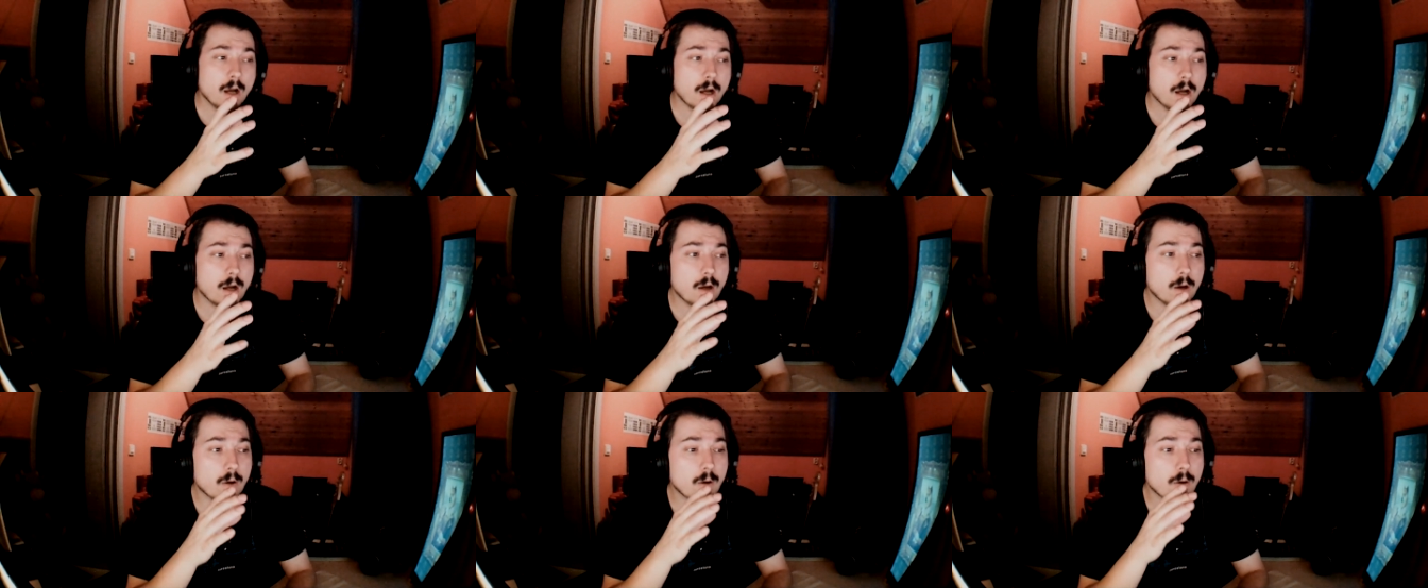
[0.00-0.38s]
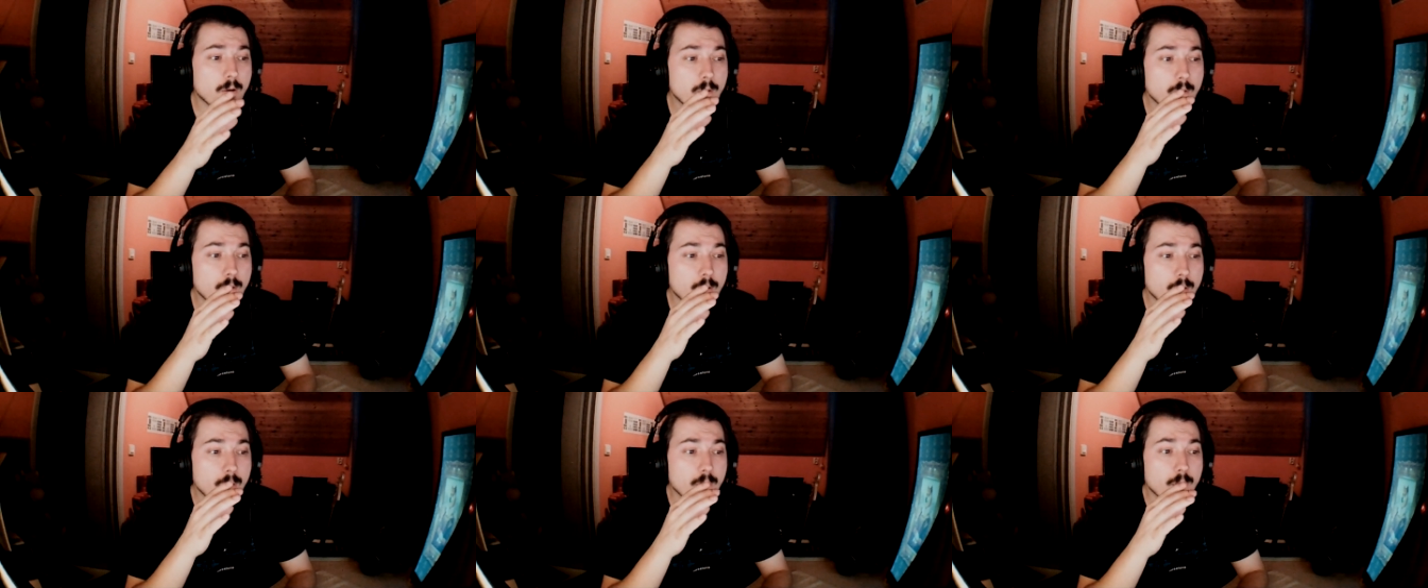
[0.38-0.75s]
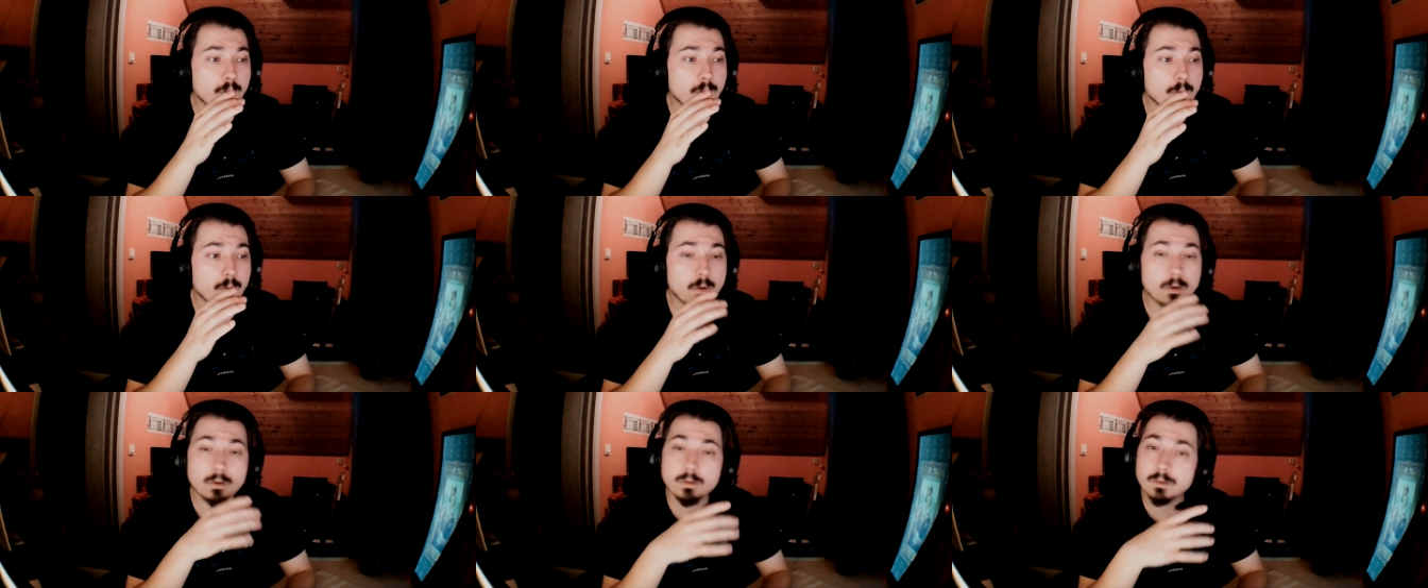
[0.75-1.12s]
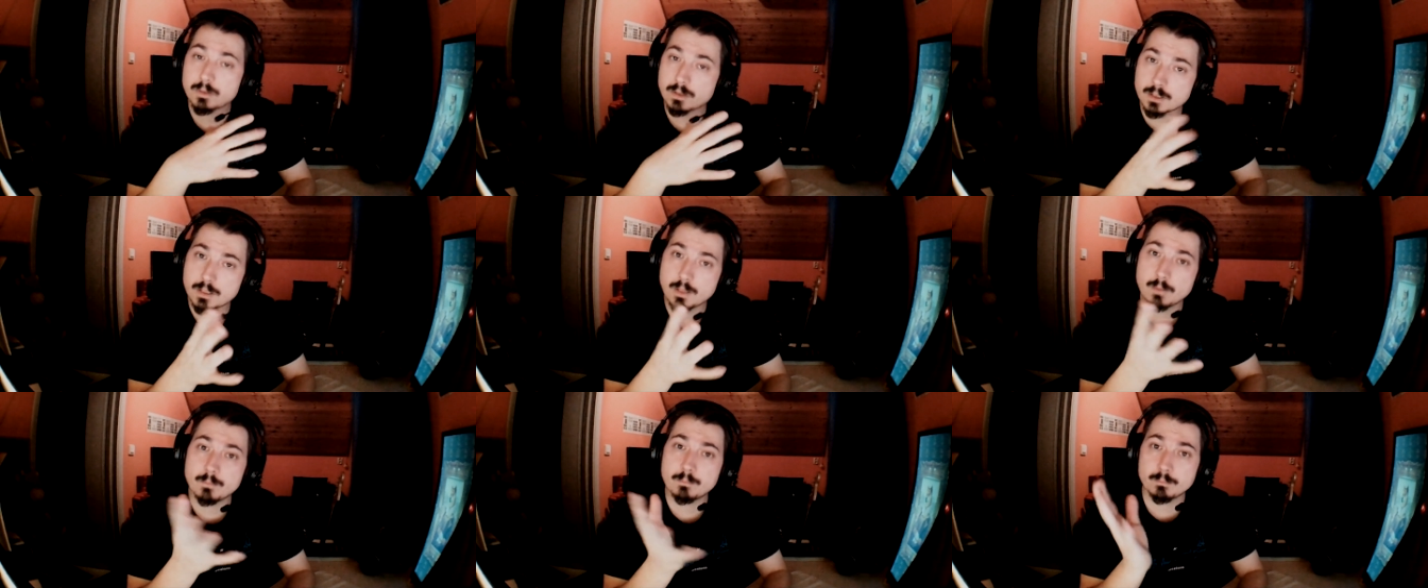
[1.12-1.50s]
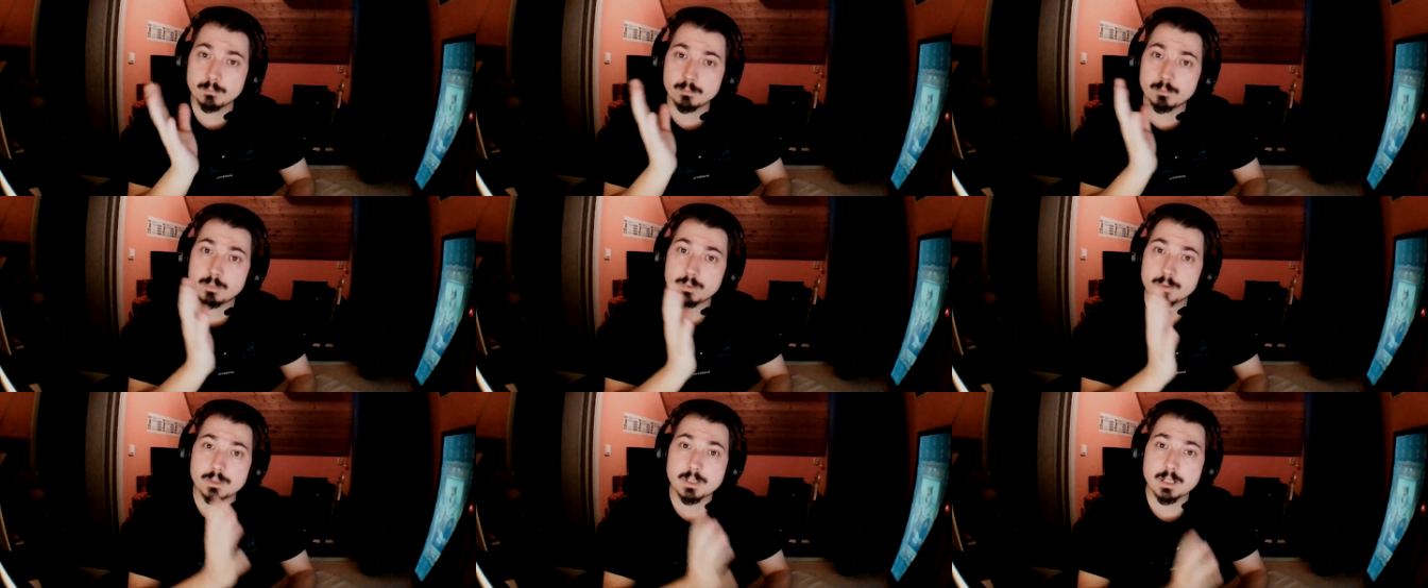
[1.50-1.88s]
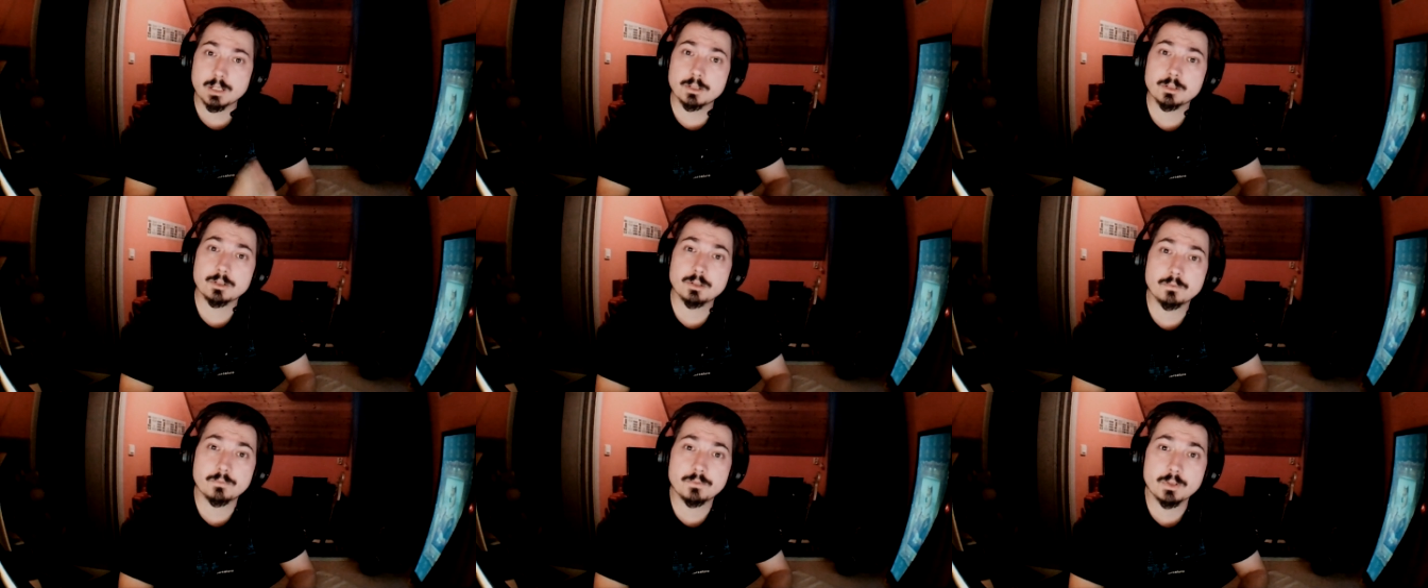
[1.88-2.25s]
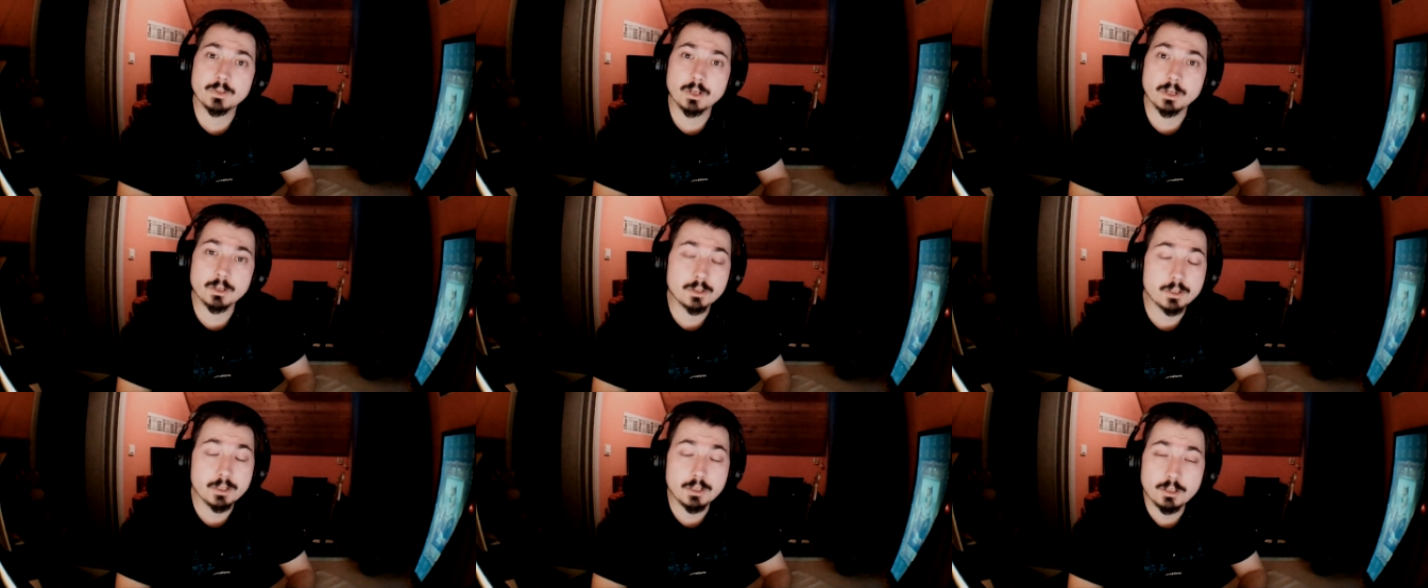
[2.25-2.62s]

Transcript: Or some percentage of the country.